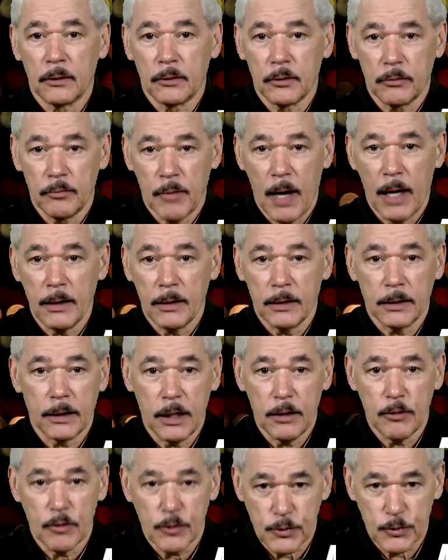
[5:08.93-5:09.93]
good writer to
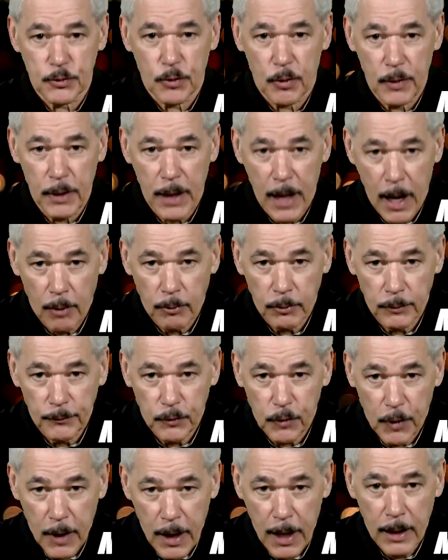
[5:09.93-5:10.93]
get your story out
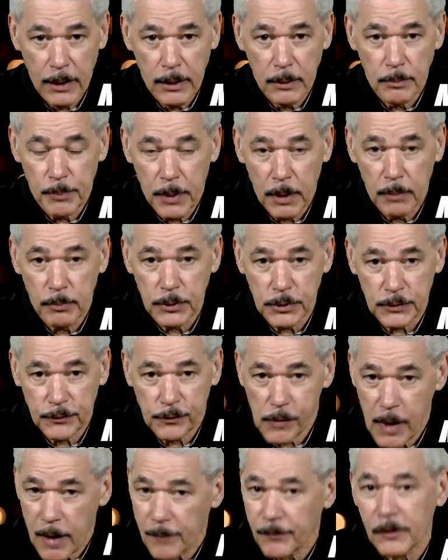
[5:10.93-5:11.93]
of your head and published
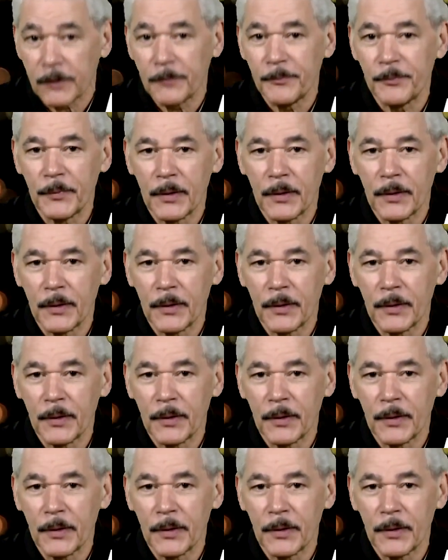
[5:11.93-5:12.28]
forever.